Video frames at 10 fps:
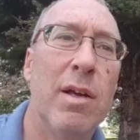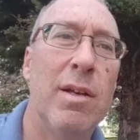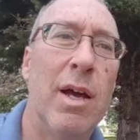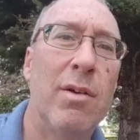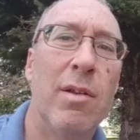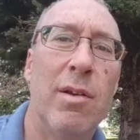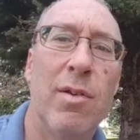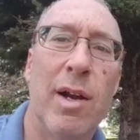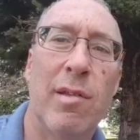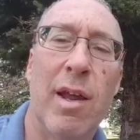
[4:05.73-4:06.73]
down to the
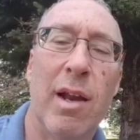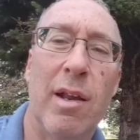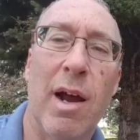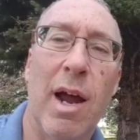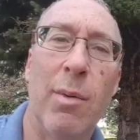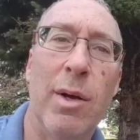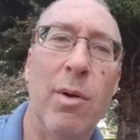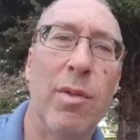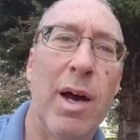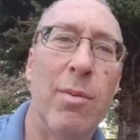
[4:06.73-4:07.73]
Trans-Canada Highway,
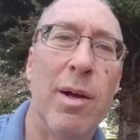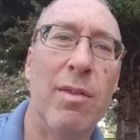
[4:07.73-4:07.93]
go that way.